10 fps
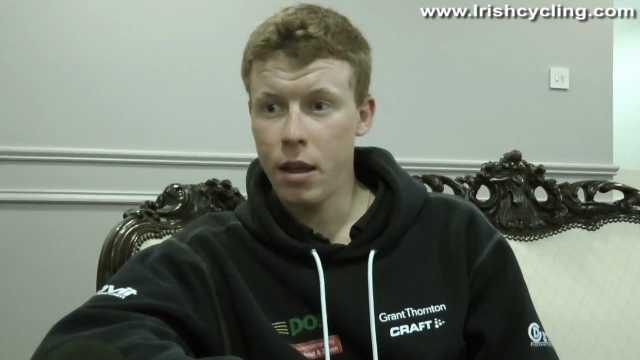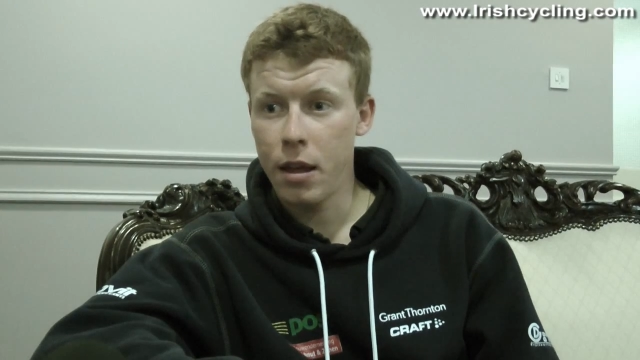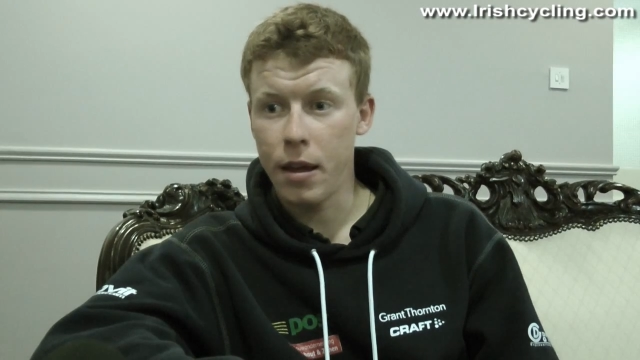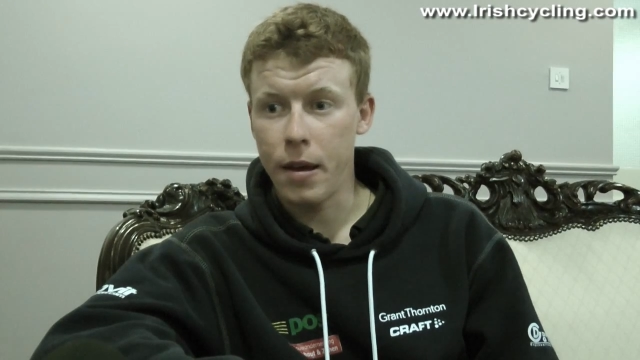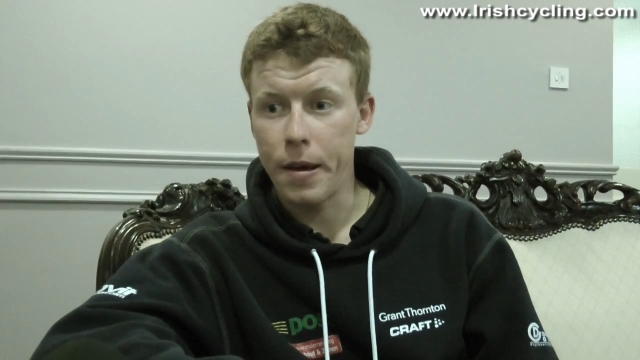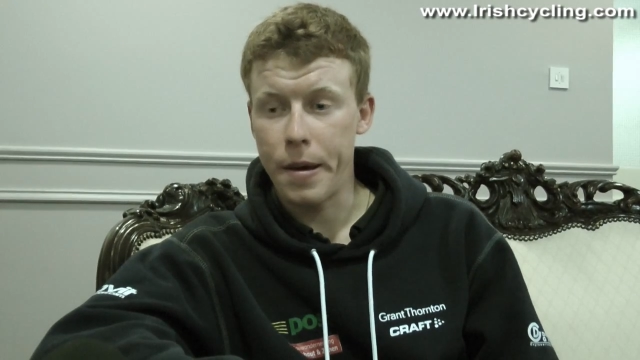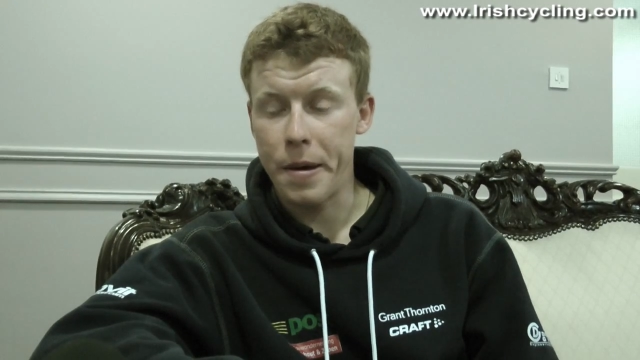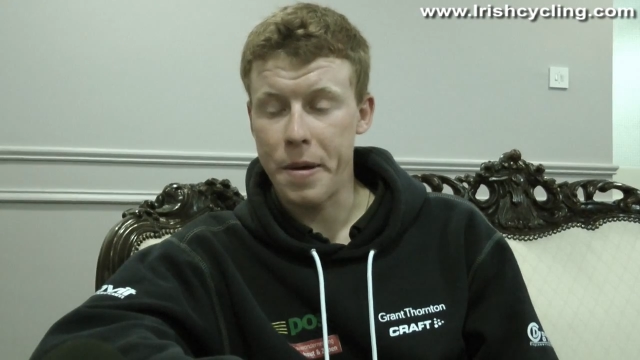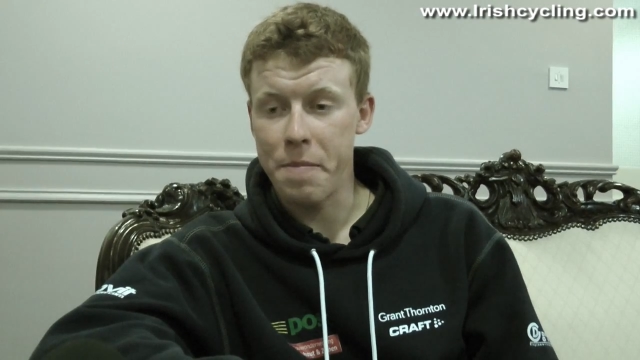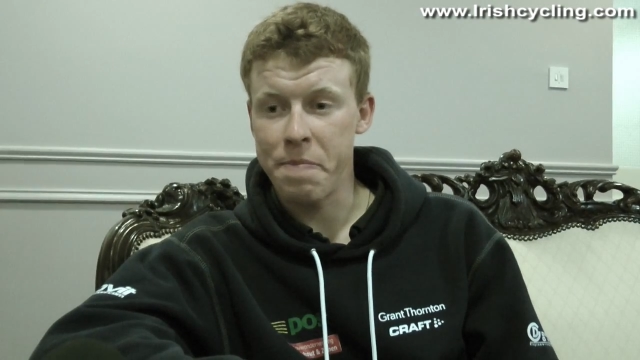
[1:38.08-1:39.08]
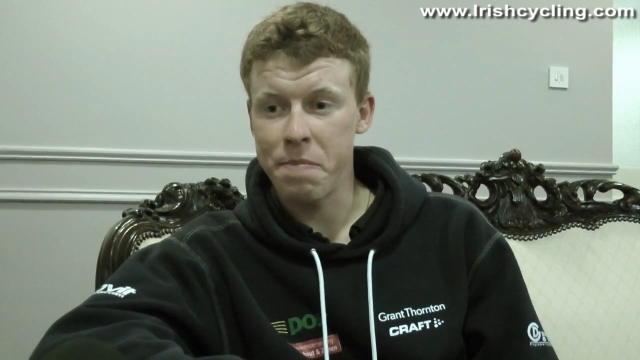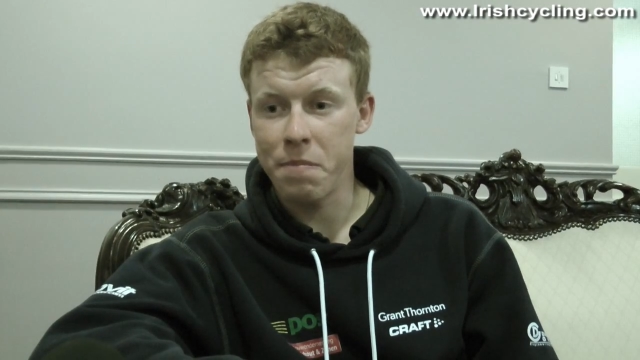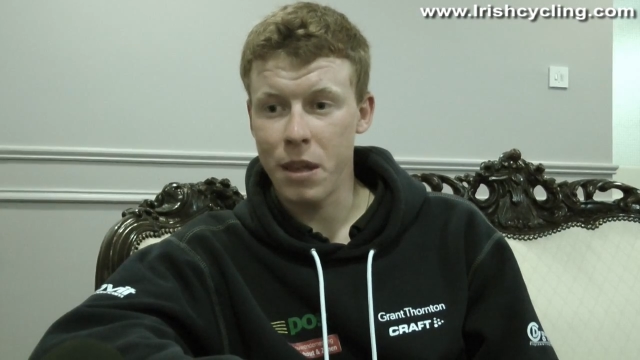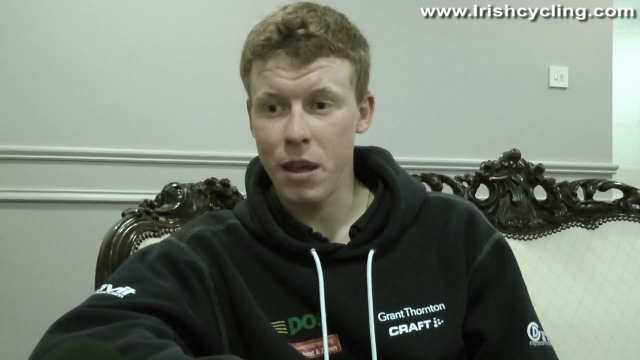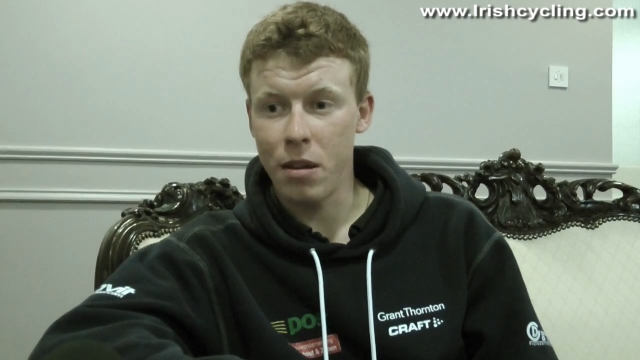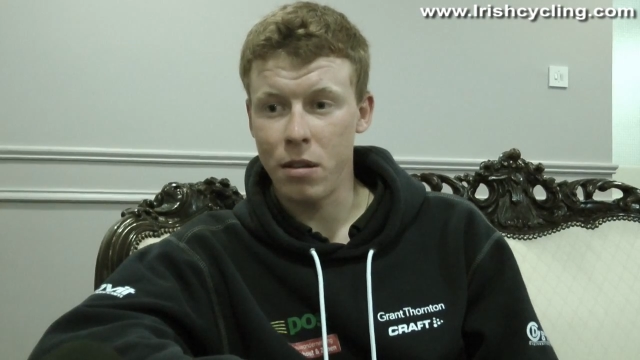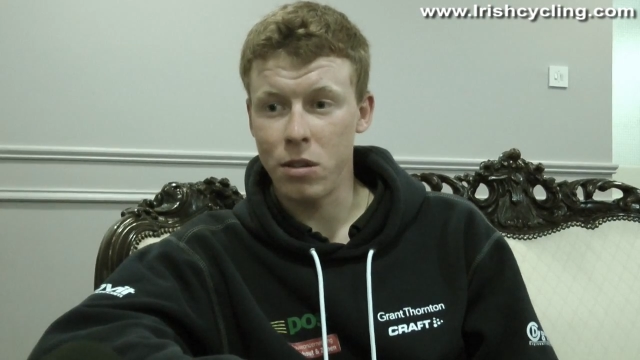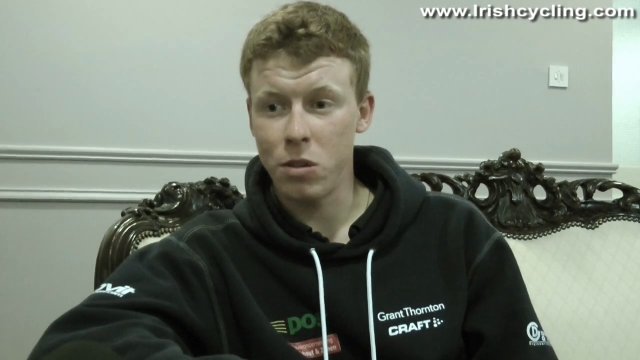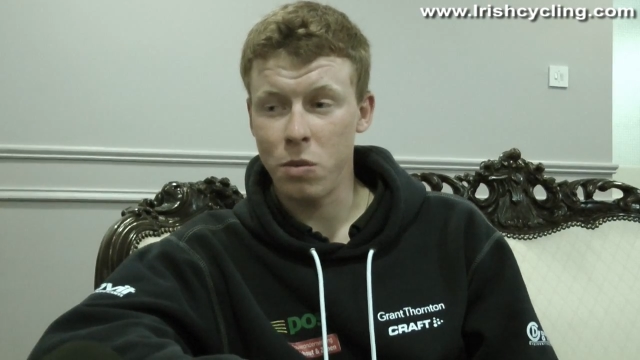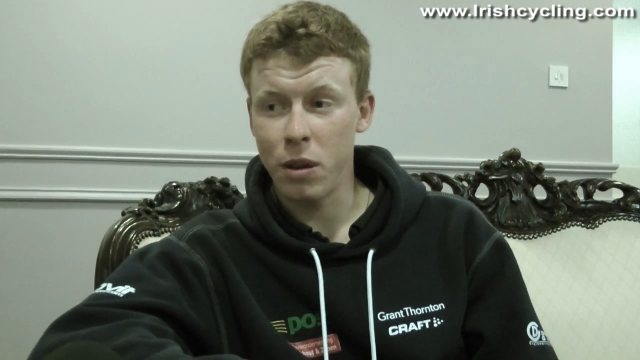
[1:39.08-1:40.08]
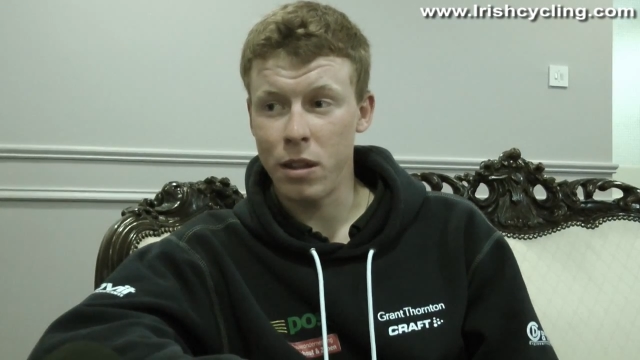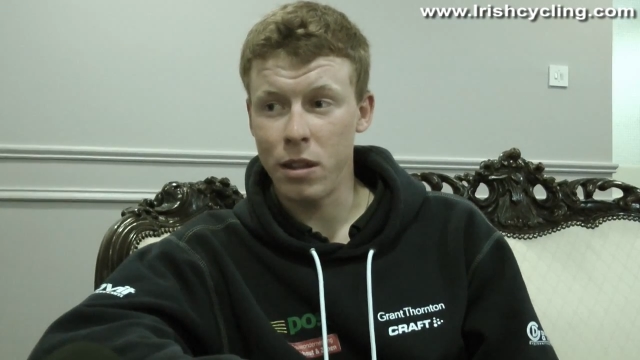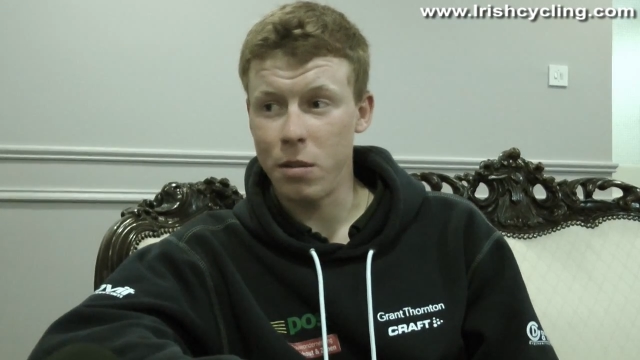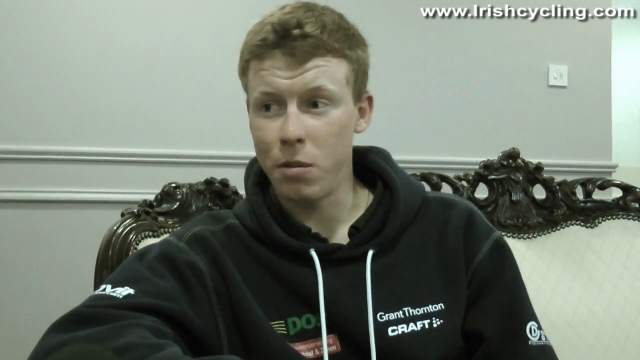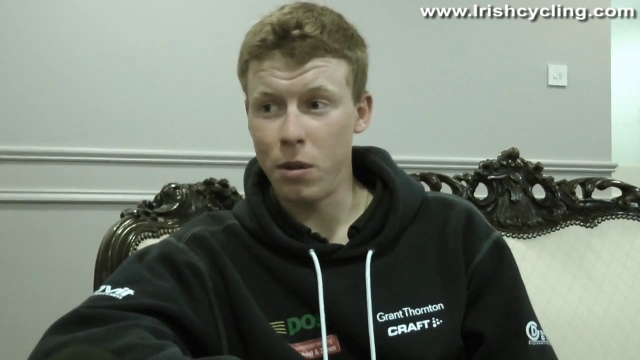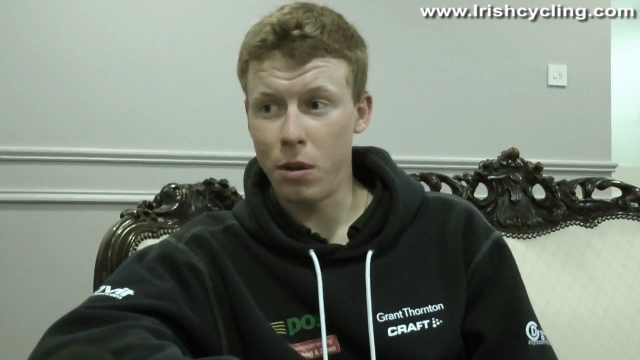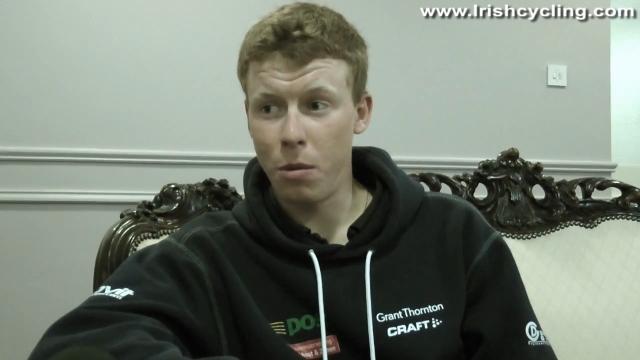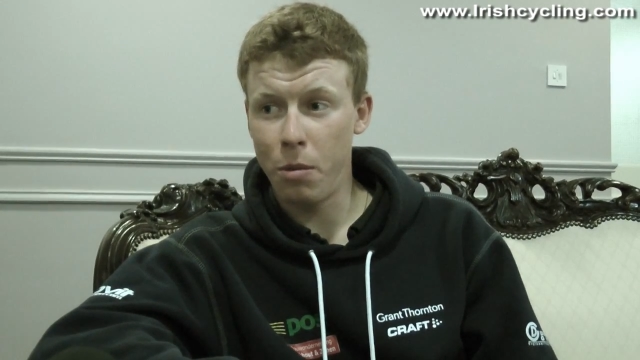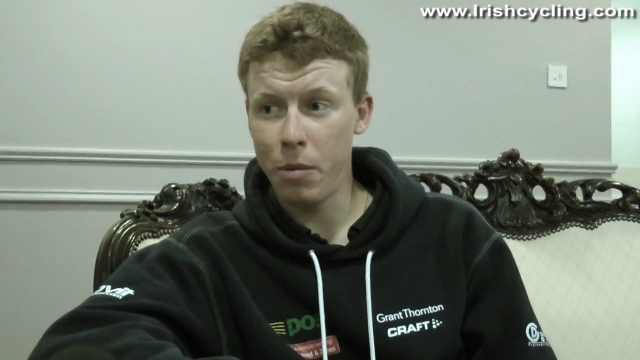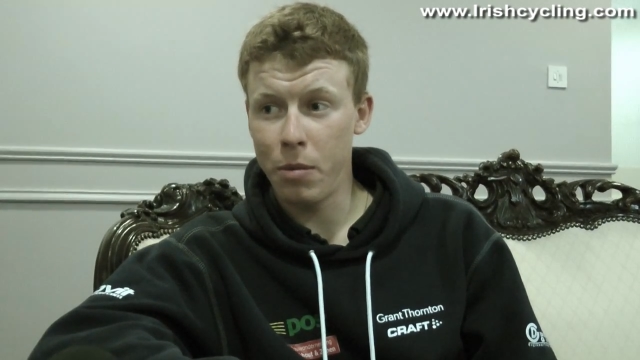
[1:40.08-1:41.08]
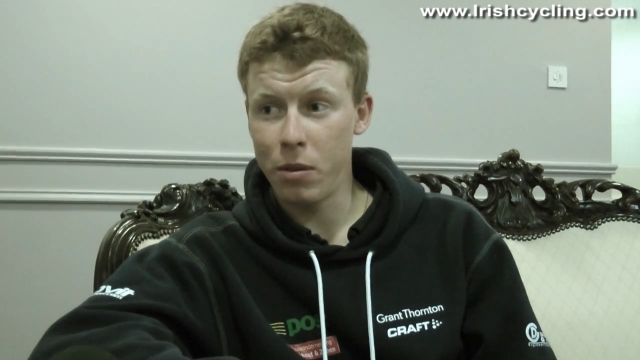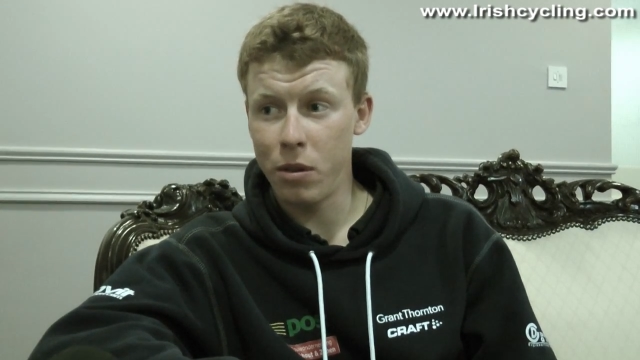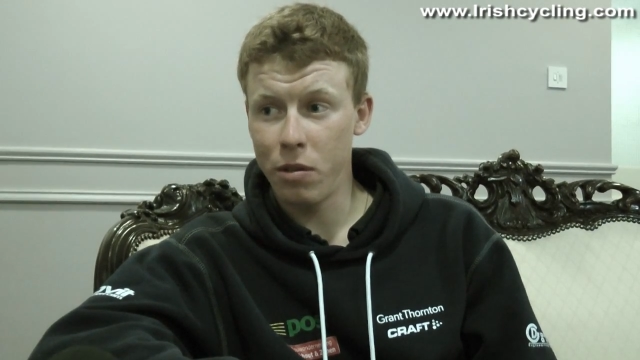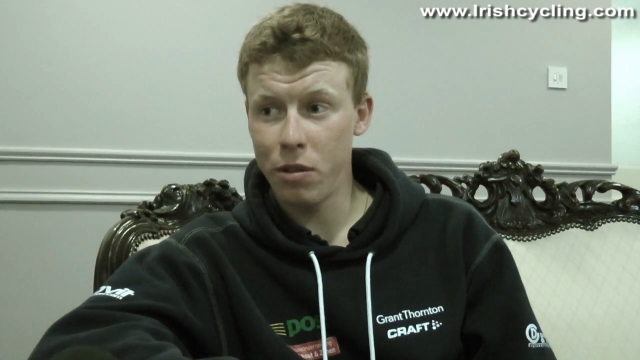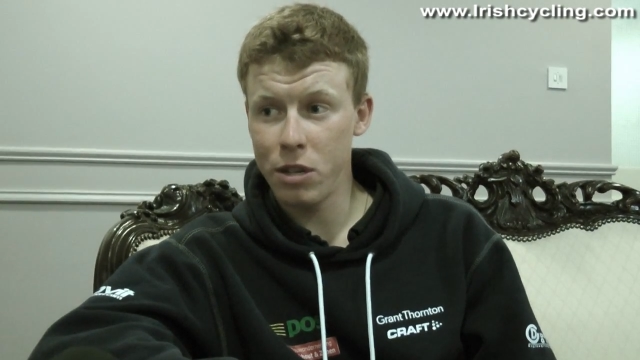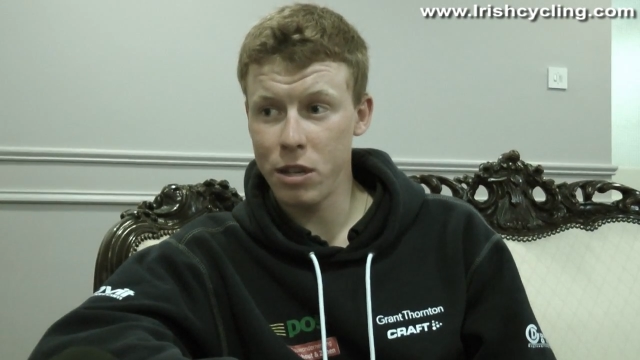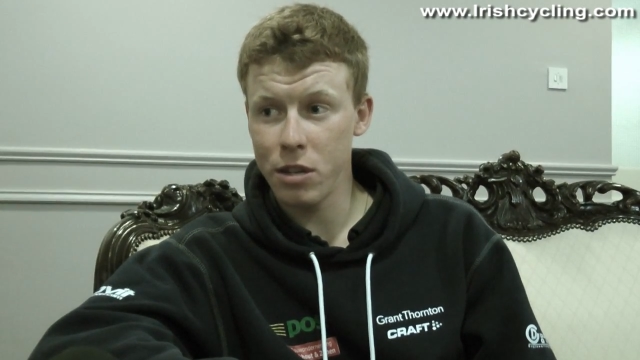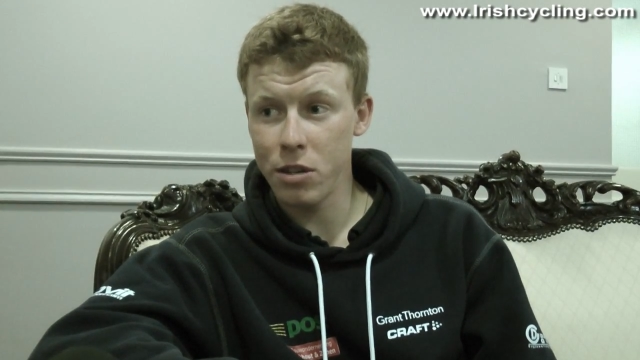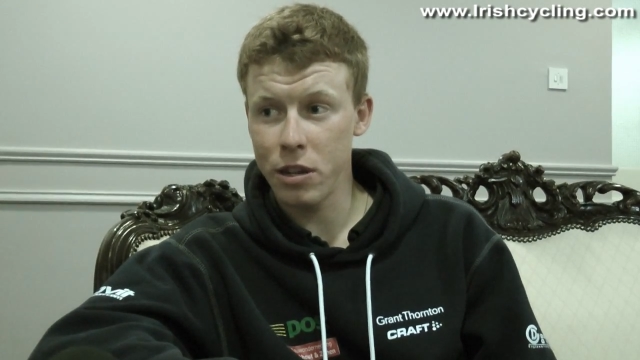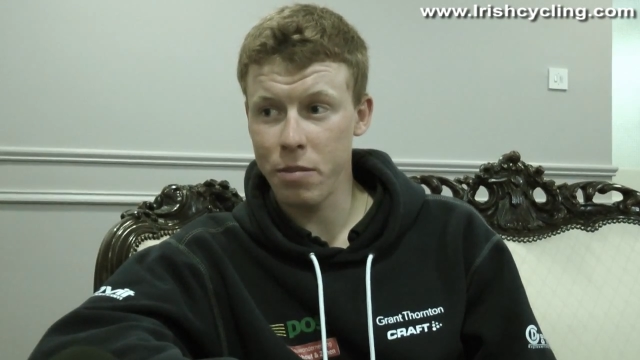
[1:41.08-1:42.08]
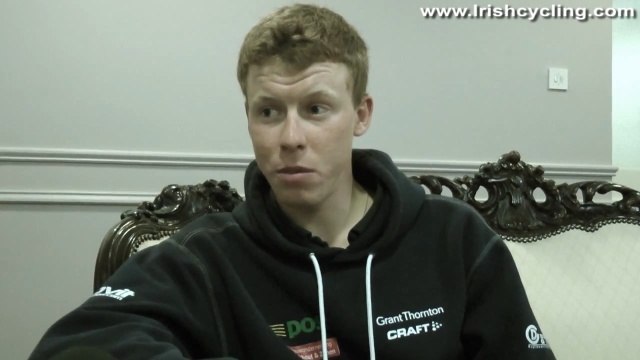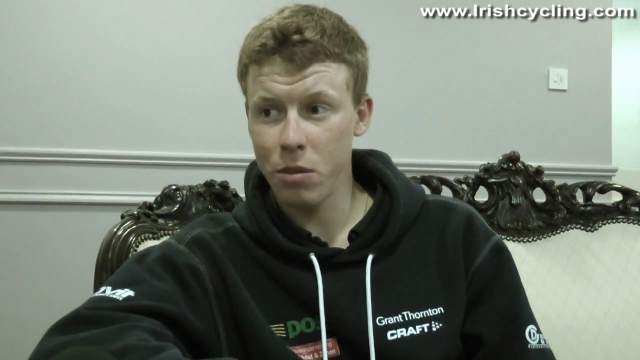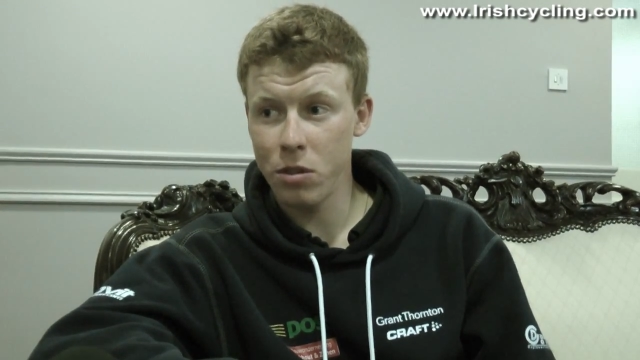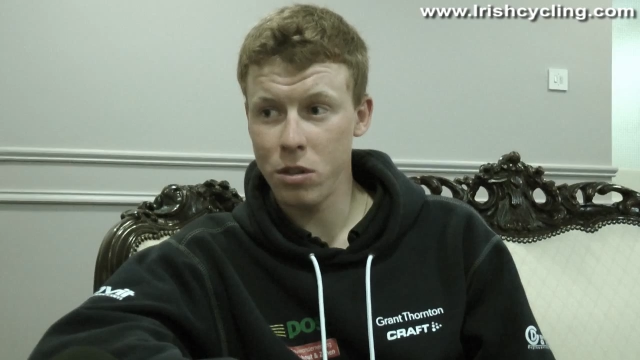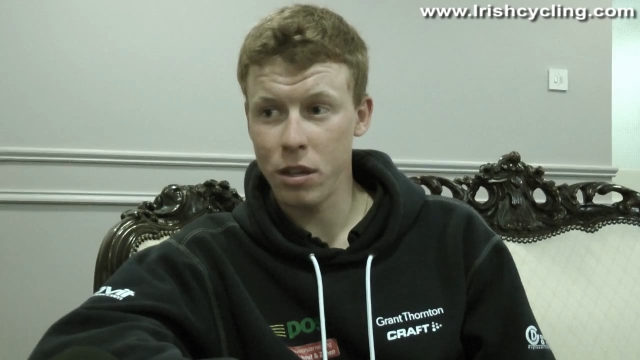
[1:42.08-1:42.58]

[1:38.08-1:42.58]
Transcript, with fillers: Um, then just went and did what normal people do for six or seven months.